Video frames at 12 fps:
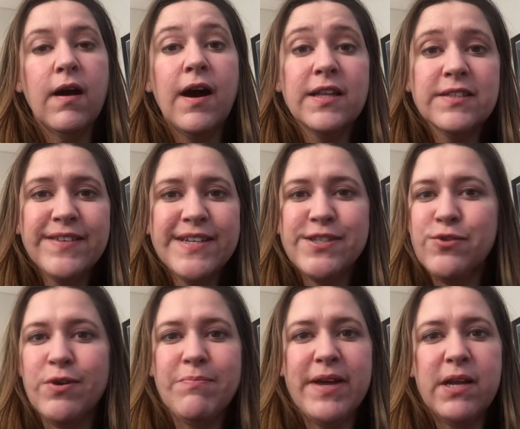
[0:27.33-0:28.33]
All of us
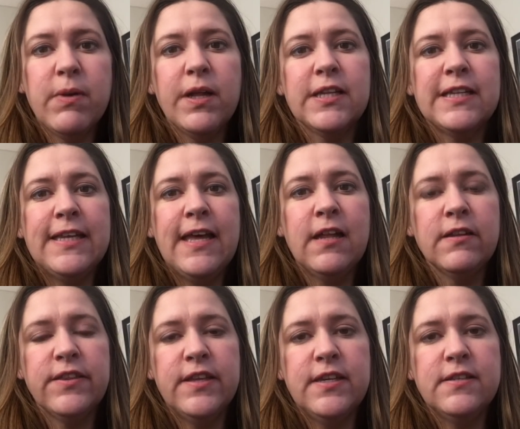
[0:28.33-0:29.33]
who are metabolically
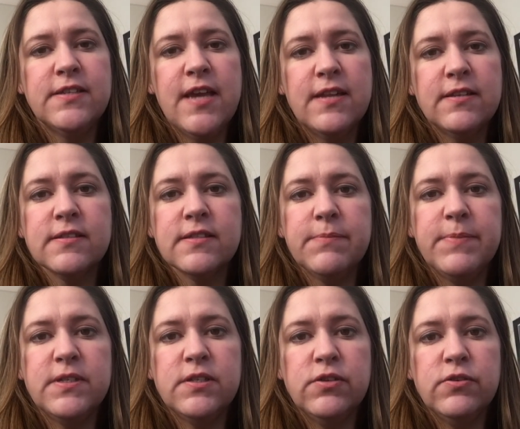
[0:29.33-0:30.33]
healthy tend to slip
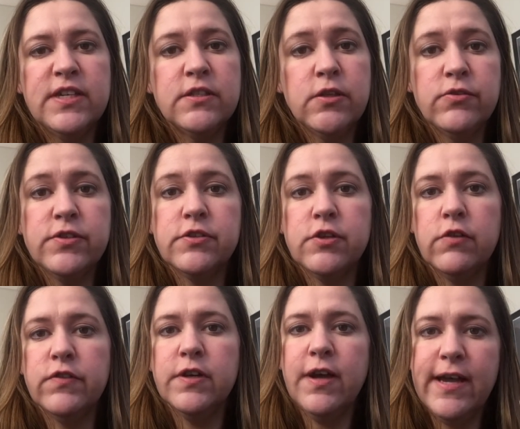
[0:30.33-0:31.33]
into ketosis
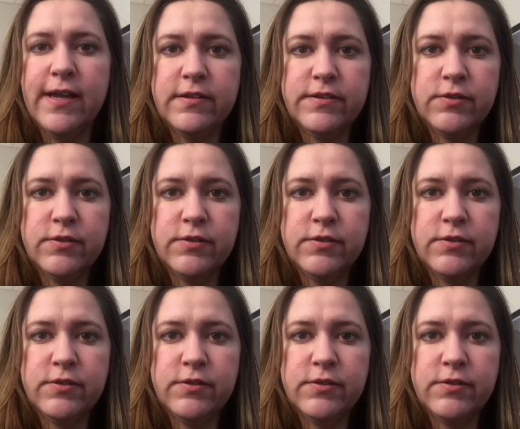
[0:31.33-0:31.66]
overnight.